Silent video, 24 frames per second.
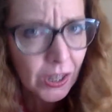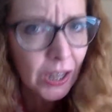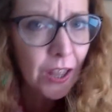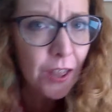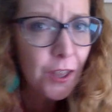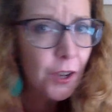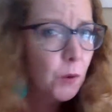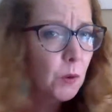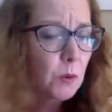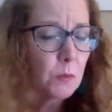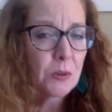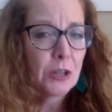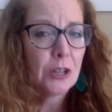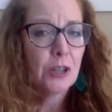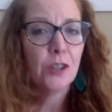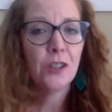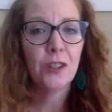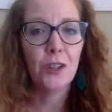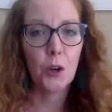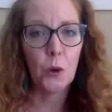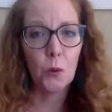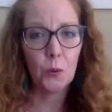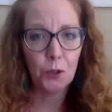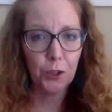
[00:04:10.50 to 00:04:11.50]
There will be
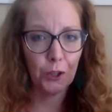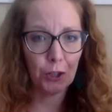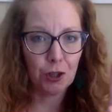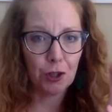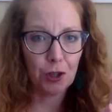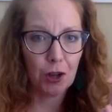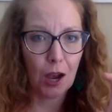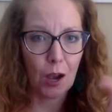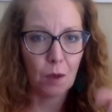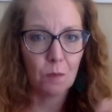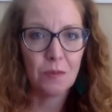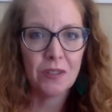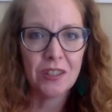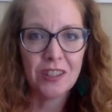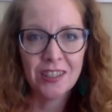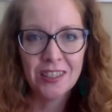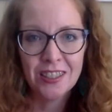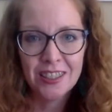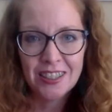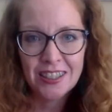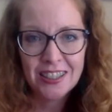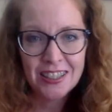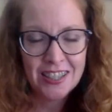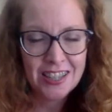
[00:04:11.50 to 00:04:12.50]
no good jobs.
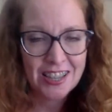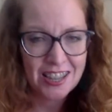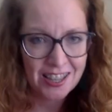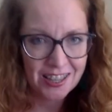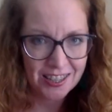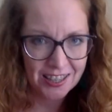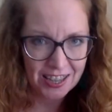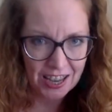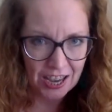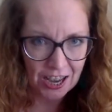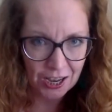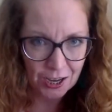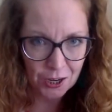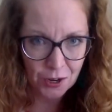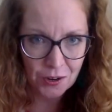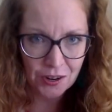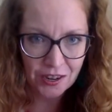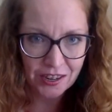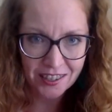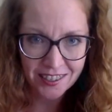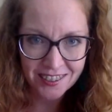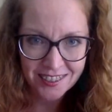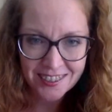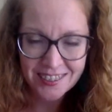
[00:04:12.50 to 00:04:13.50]
I
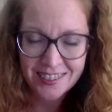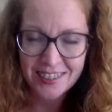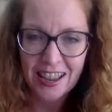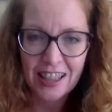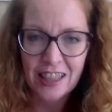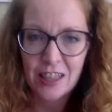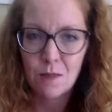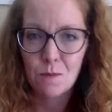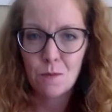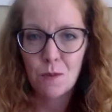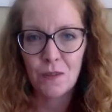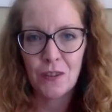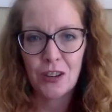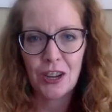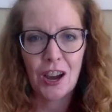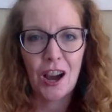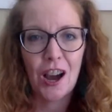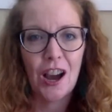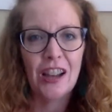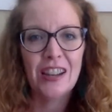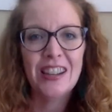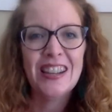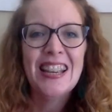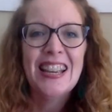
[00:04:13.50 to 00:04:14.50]
agree. And then moving
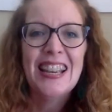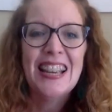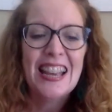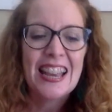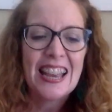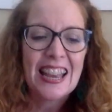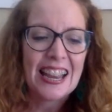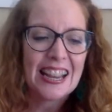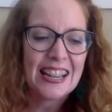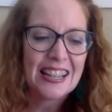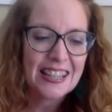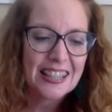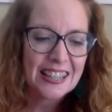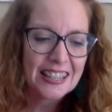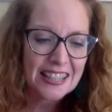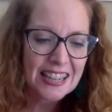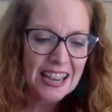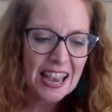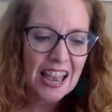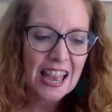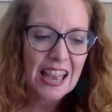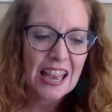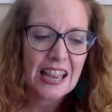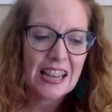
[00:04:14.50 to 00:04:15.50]
on.
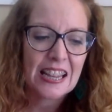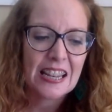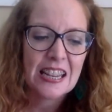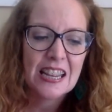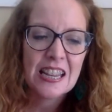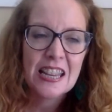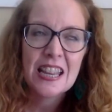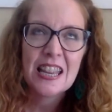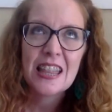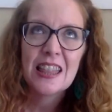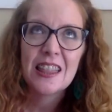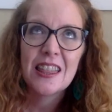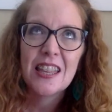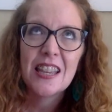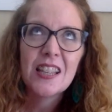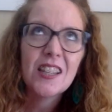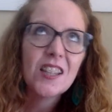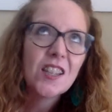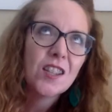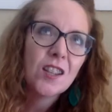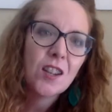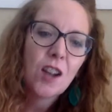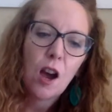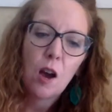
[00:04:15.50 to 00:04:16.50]
Instead, this
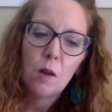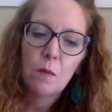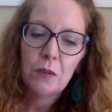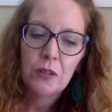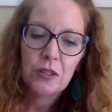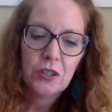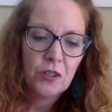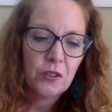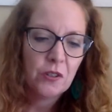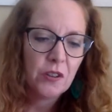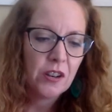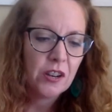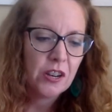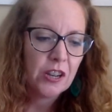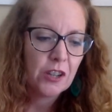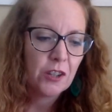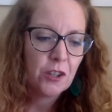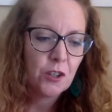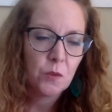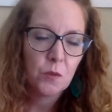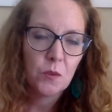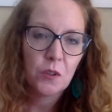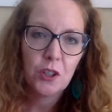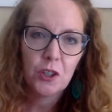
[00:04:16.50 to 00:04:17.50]
is an opportunity
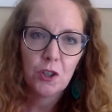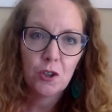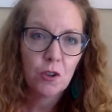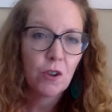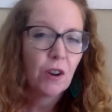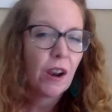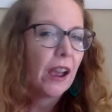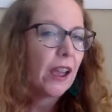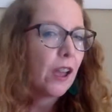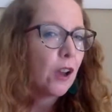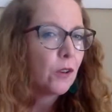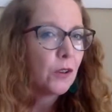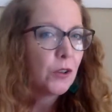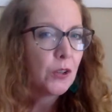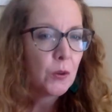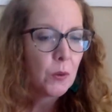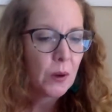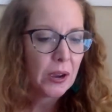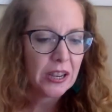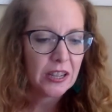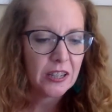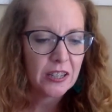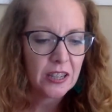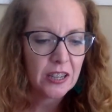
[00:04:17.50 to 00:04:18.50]
to really try out new
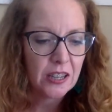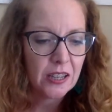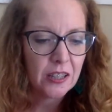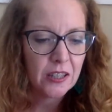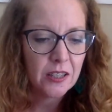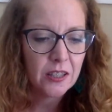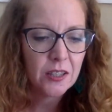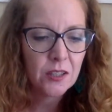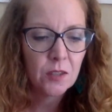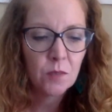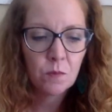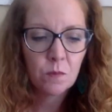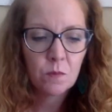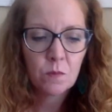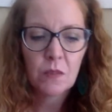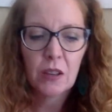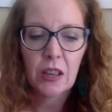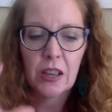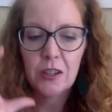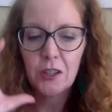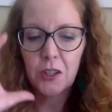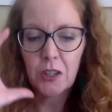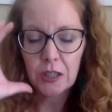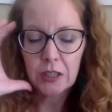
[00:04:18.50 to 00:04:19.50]
ideas
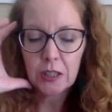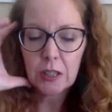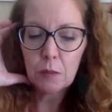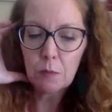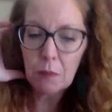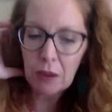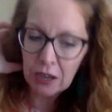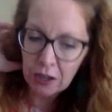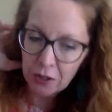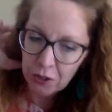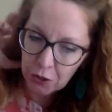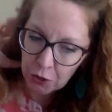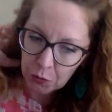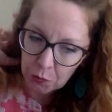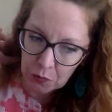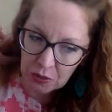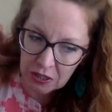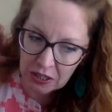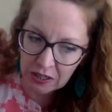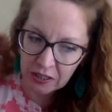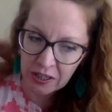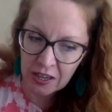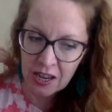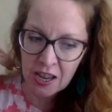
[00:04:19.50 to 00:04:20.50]
and to expand your
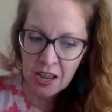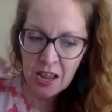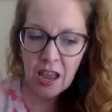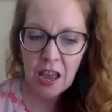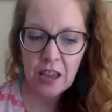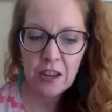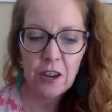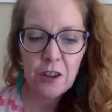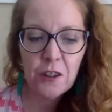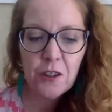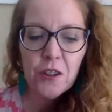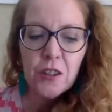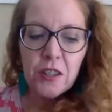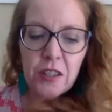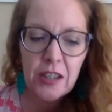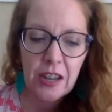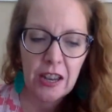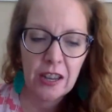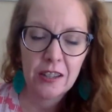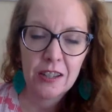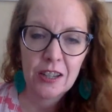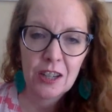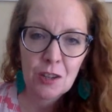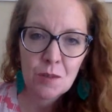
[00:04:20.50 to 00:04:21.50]
read and
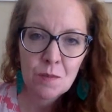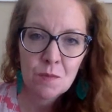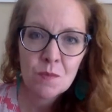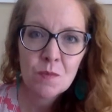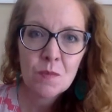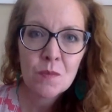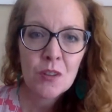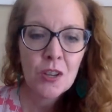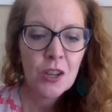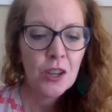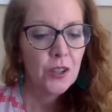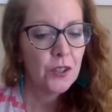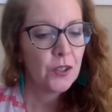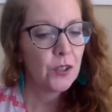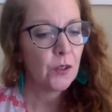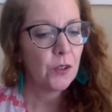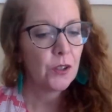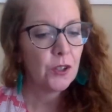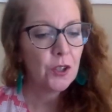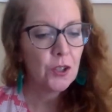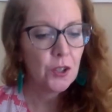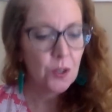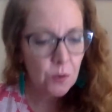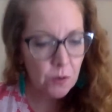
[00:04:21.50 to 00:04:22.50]
understanding. So to
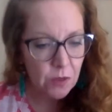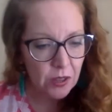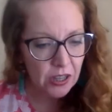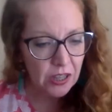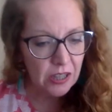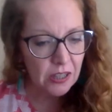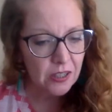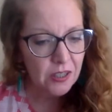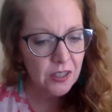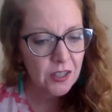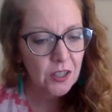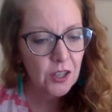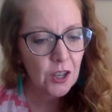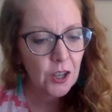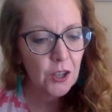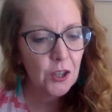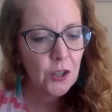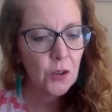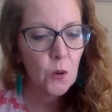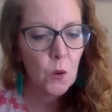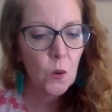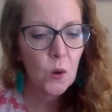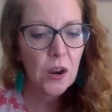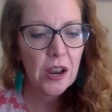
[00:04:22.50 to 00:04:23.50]
do this,
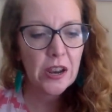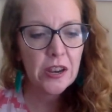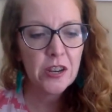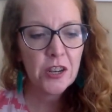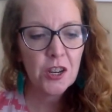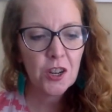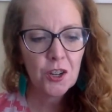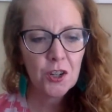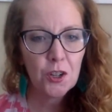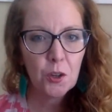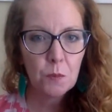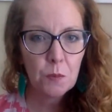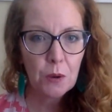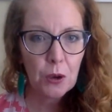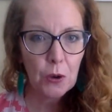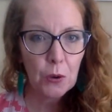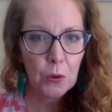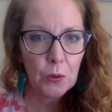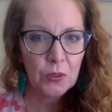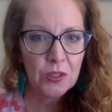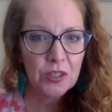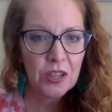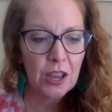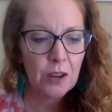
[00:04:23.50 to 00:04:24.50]
your initial
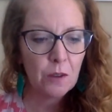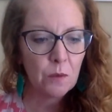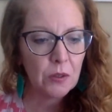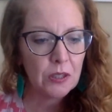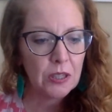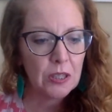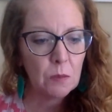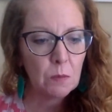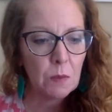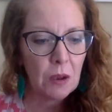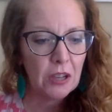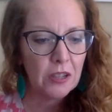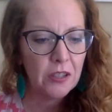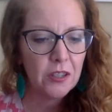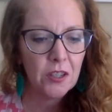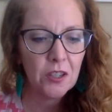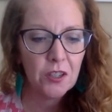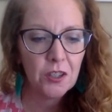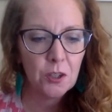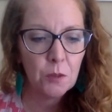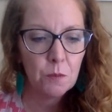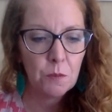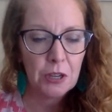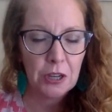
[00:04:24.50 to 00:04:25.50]
posts and responses
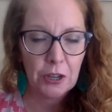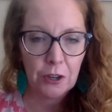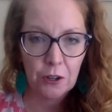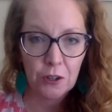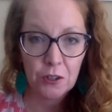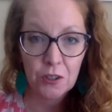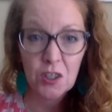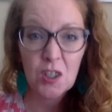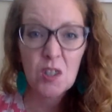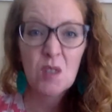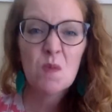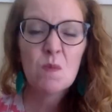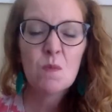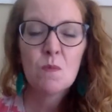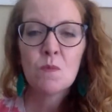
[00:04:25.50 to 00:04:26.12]
to peers